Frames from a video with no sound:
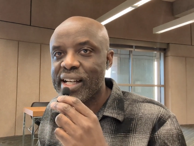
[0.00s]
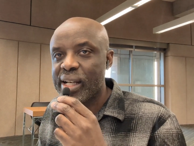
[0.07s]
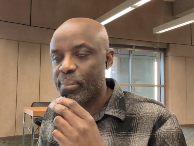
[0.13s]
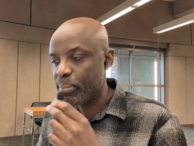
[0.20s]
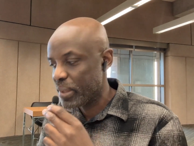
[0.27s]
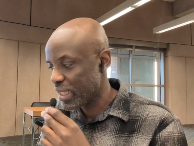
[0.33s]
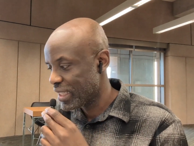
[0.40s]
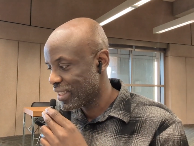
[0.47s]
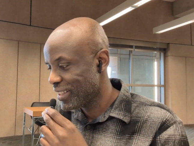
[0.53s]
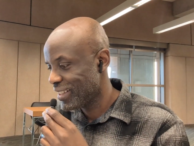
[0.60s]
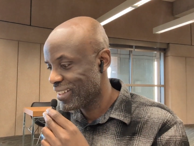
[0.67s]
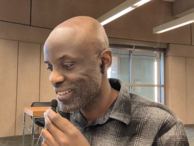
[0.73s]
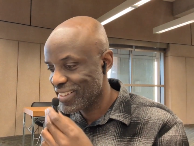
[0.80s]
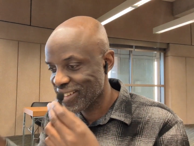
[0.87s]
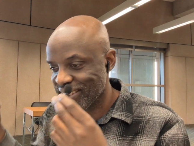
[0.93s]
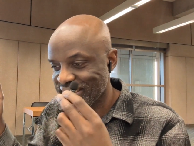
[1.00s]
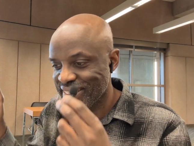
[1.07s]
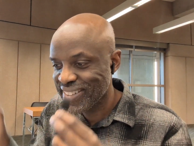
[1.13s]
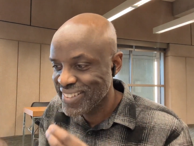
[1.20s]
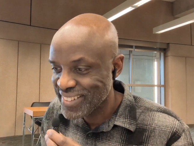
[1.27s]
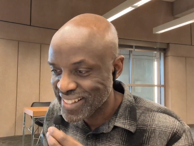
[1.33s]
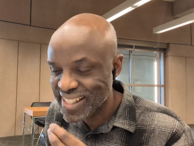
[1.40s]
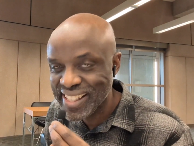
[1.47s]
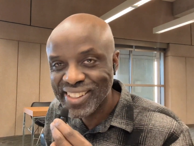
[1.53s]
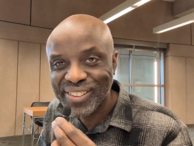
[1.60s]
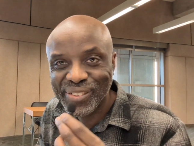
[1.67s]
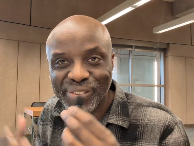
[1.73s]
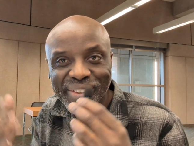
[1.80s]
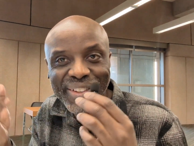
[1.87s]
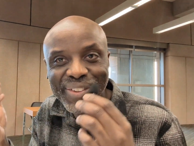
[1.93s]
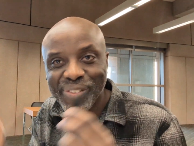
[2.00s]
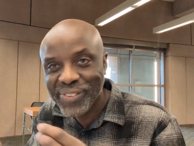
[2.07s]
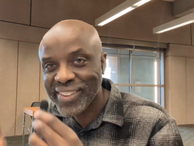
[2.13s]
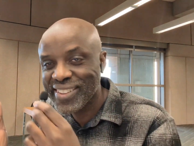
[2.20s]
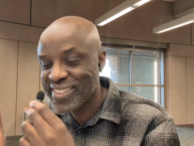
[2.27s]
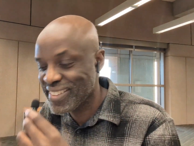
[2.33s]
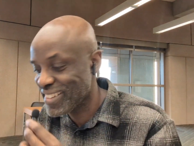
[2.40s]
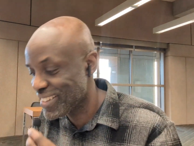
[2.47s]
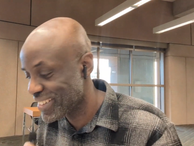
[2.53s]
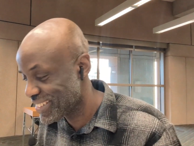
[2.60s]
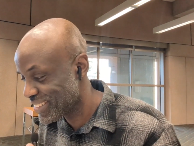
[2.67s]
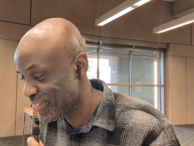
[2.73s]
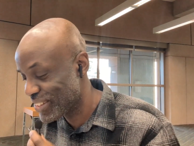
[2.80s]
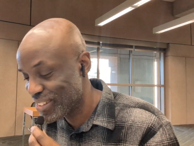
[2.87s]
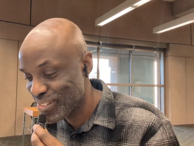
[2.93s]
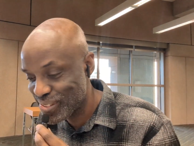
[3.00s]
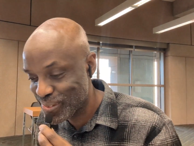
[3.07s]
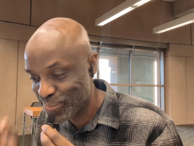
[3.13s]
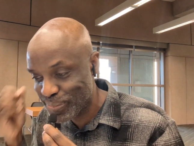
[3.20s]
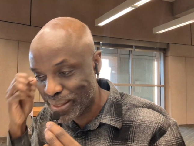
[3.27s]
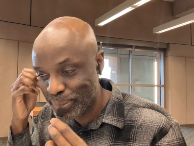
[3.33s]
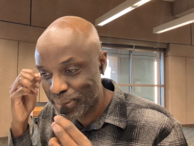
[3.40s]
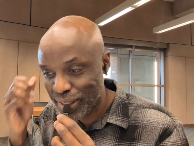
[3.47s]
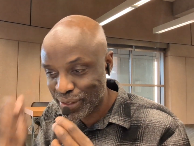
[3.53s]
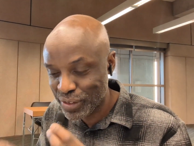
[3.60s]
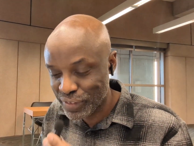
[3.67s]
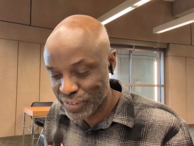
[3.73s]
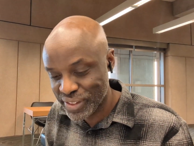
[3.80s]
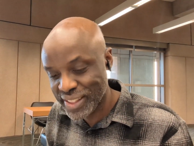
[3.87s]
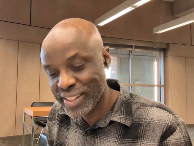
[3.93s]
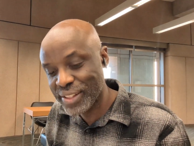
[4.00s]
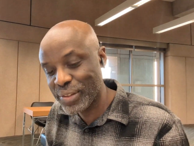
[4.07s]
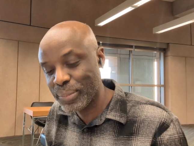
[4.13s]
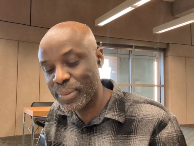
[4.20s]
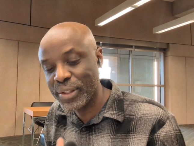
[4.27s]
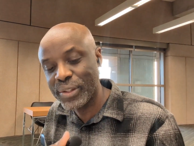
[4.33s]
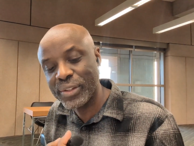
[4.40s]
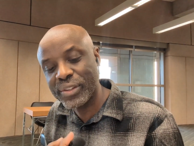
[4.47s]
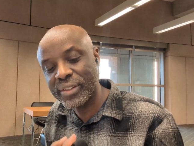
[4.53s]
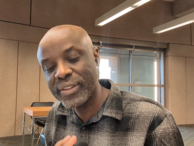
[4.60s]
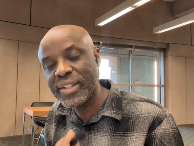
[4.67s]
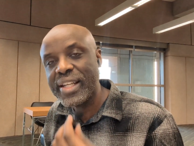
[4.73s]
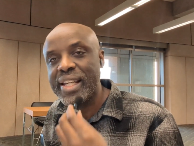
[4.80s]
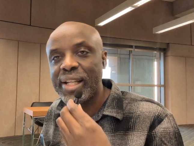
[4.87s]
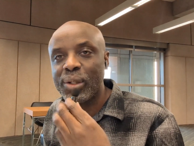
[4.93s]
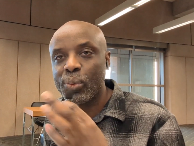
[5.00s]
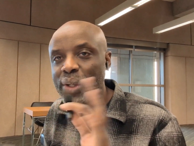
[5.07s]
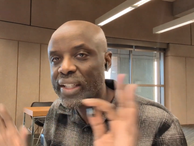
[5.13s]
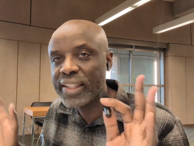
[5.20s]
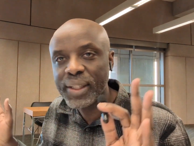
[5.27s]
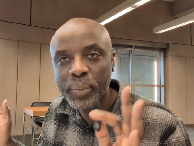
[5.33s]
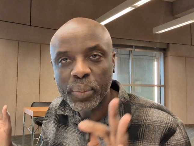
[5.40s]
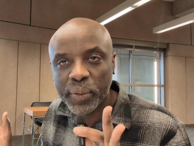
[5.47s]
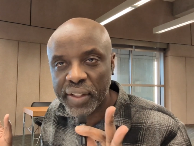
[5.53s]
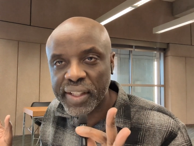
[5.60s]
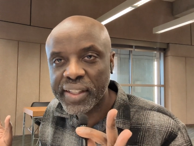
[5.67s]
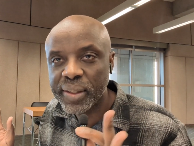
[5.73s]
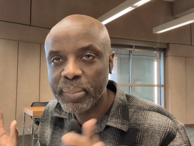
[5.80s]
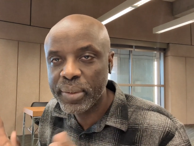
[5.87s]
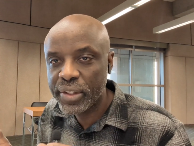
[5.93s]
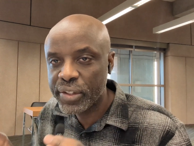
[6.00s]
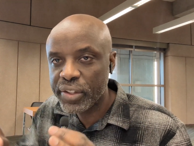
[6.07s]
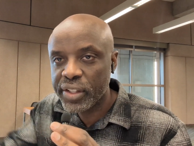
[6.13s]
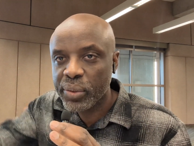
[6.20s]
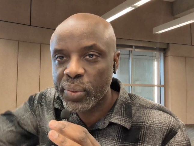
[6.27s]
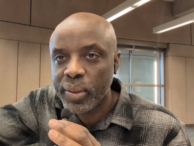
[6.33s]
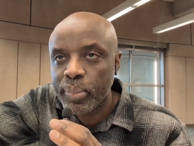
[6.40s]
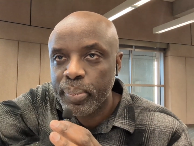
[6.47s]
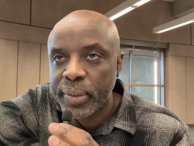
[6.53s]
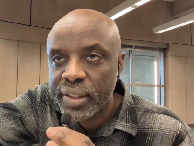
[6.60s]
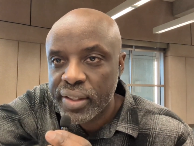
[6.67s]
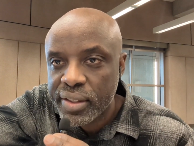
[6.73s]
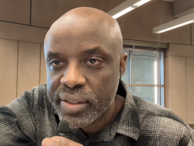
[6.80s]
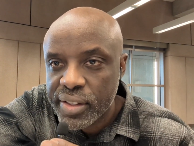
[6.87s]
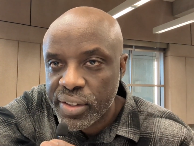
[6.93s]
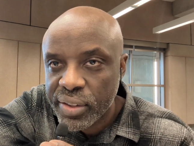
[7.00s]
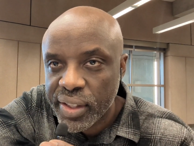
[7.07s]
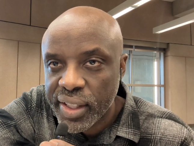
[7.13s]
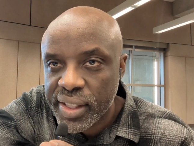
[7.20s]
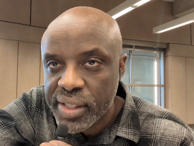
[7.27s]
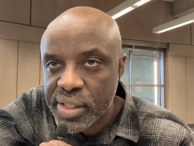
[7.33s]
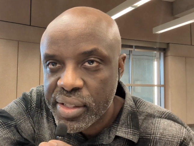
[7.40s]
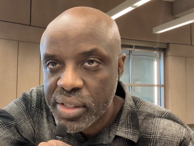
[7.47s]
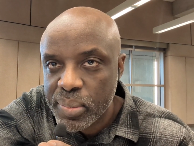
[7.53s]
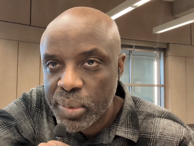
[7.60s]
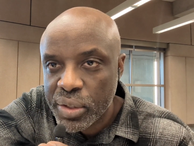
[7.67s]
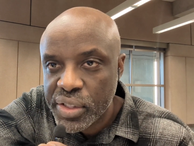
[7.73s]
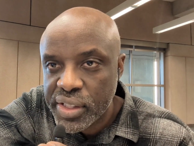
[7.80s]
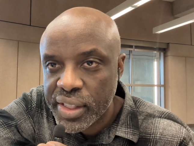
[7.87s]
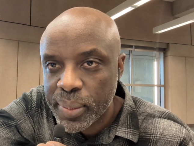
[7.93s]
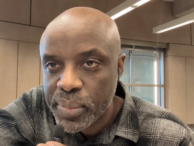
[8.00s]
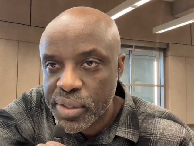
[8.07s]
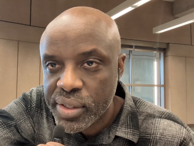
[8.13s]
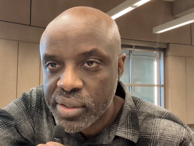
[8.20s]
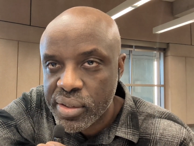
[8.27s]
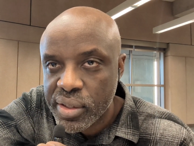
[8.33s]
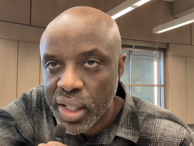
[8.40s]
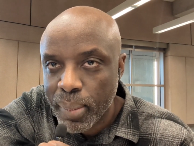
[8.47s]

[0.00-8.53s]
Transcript: I'm back. I had to redo this, guys, because my microphone had to be on. One day we'll get a better equipment. Okay, small steps.